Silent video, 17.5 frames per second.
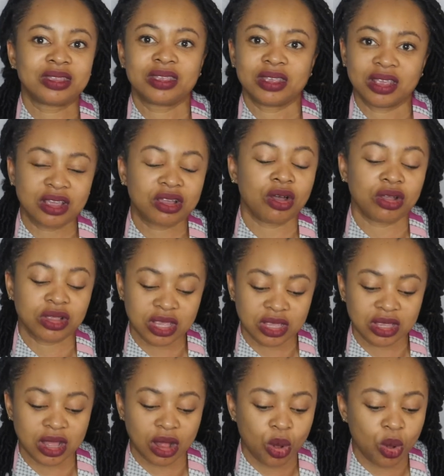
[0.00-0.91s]
It
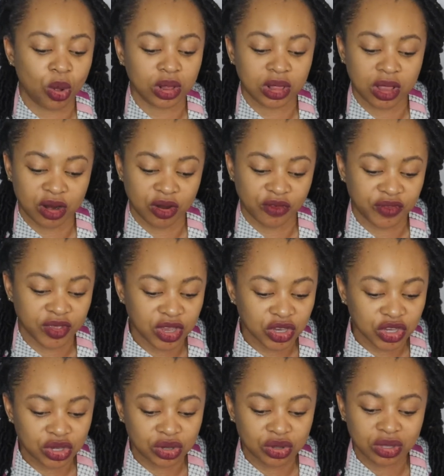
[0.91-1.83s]
causes a whole lot of
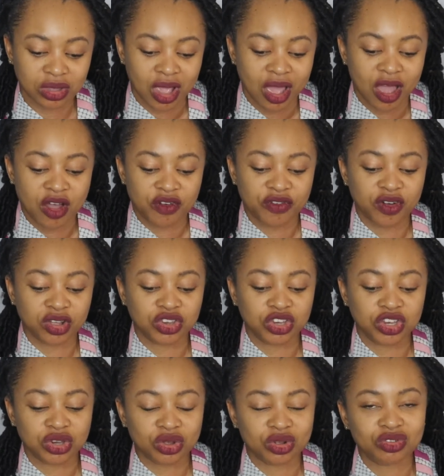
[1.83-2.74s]
issues. For
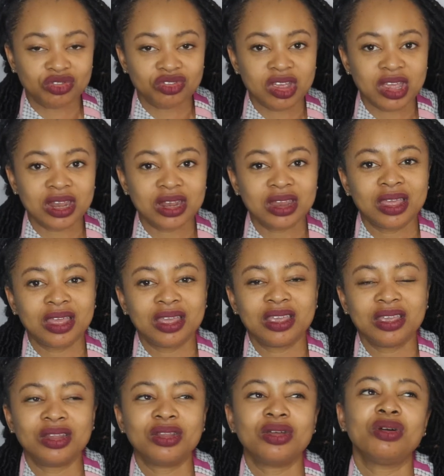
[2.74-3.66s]
children,
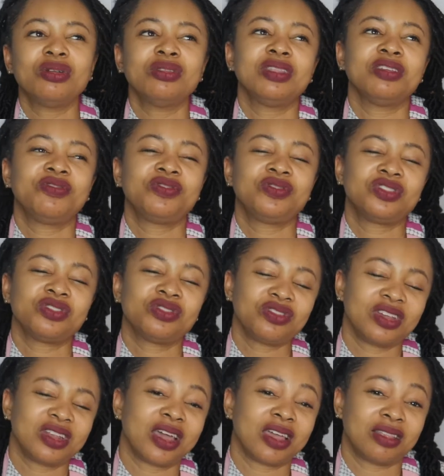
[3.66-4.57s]
the
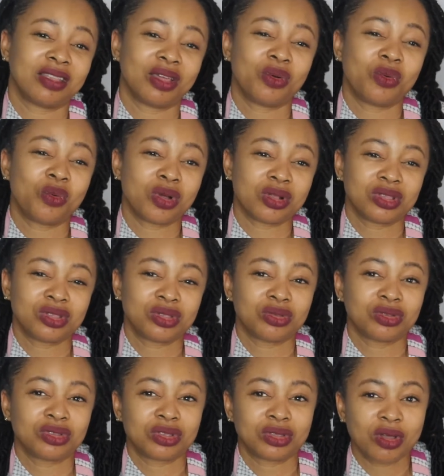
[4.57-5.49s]
children are the ones
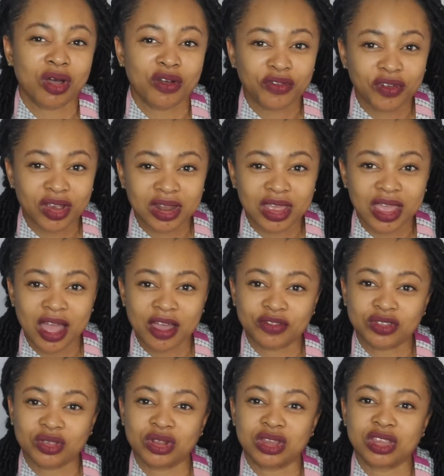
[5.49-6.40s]
to suffer. They
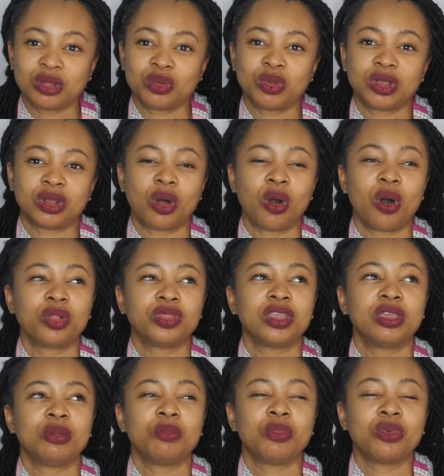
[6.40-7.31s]
have to deal with all
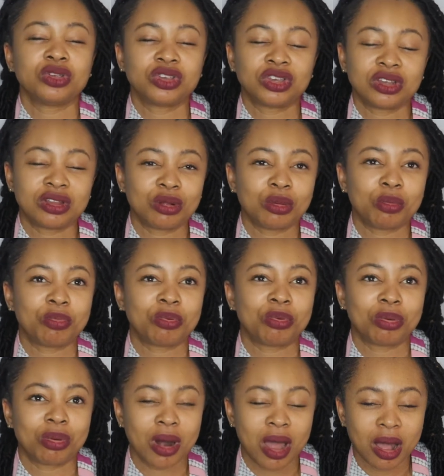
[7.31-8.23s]
the emotional
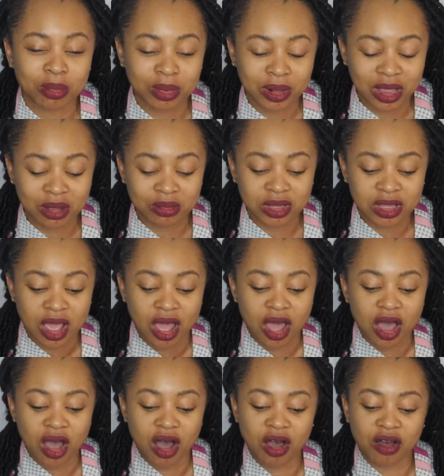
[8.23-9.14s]
problems
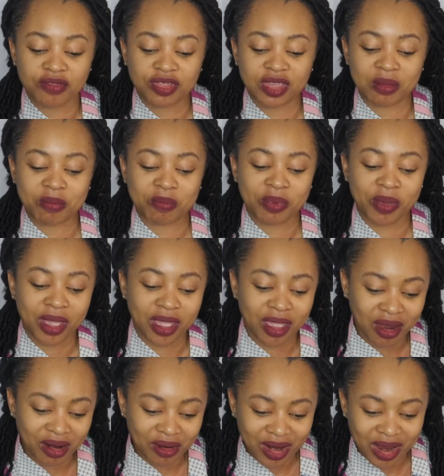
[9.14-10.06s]
of the
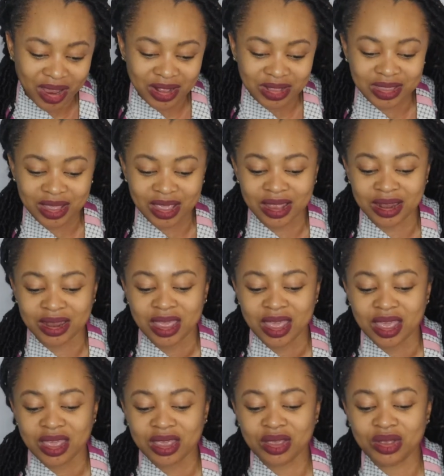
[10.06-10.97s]
parents, and
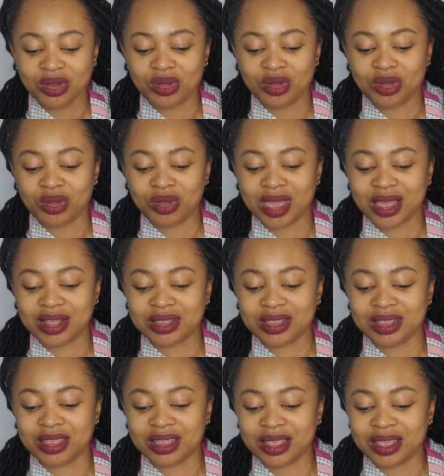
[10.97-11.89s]

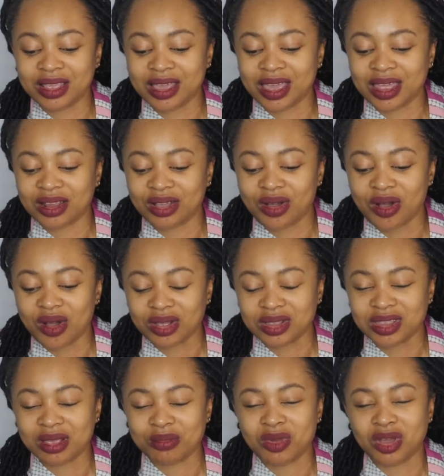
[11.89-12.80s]
it can
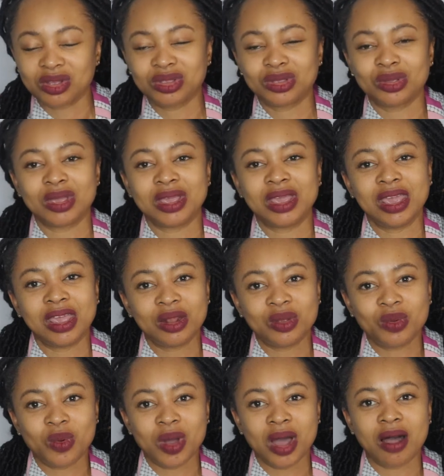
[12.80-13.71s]
cause them not to
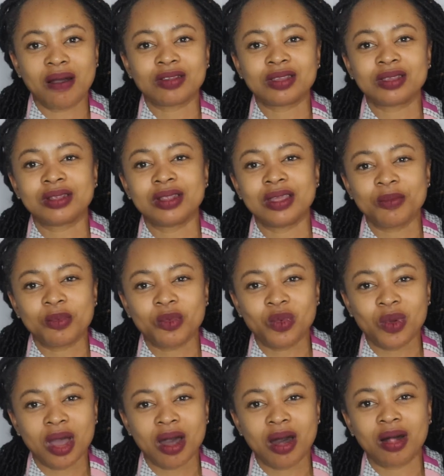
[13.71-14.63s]
eat well, sleep
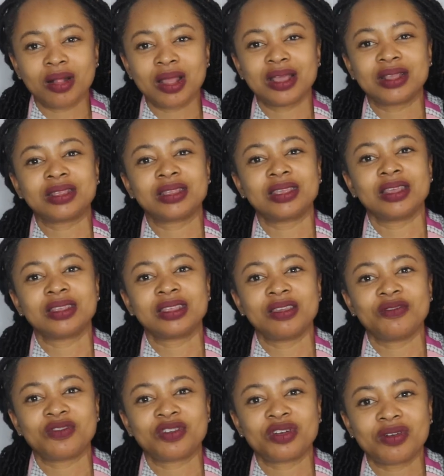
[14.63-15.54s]
well,
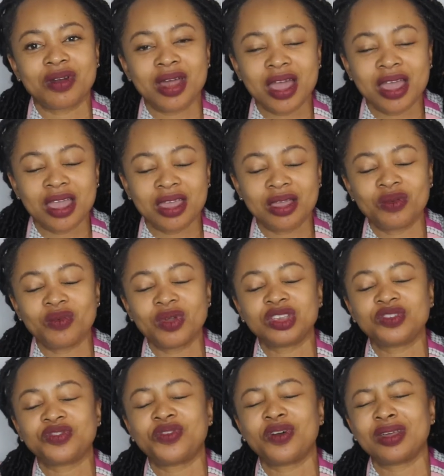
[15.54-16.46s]
excessive crying,
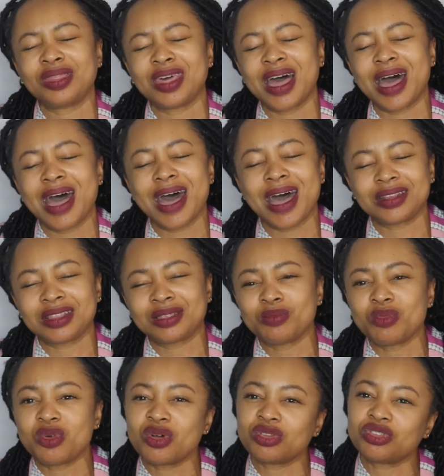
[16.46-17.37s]
which further adds
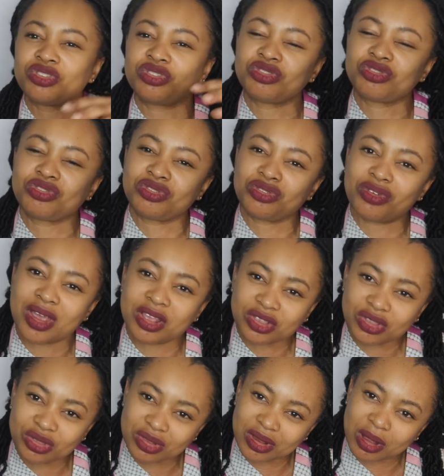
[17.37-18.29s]
more
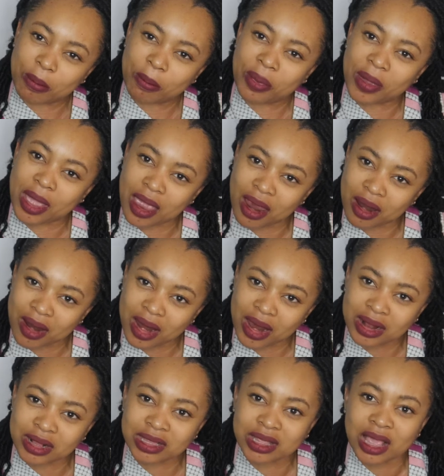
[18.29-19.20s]
stress to the
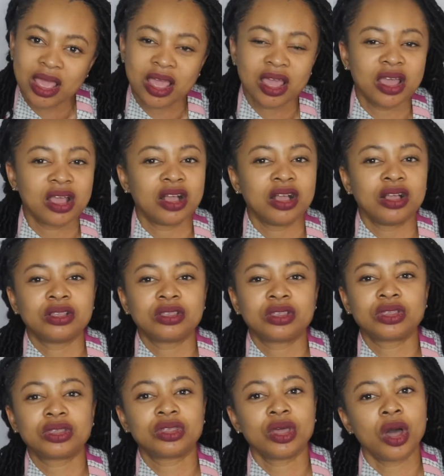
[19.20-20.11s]
parents.
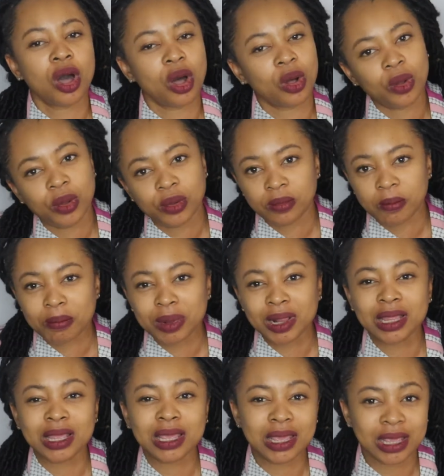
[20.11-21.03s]
So
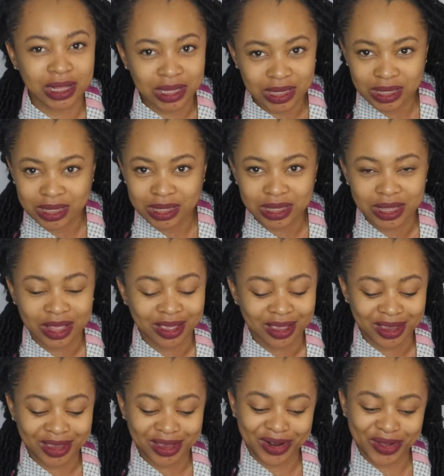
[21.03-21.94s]
please,
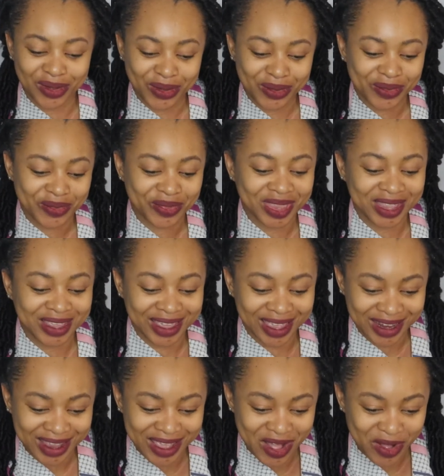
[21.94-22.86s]

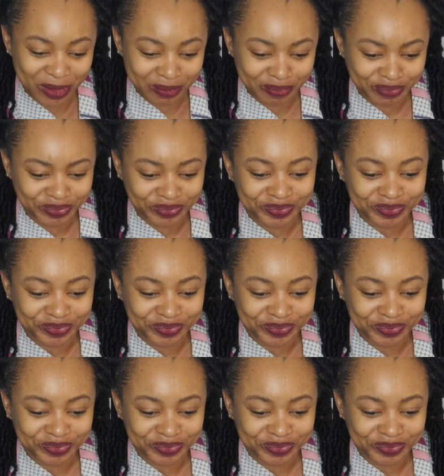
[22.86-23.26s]
get help.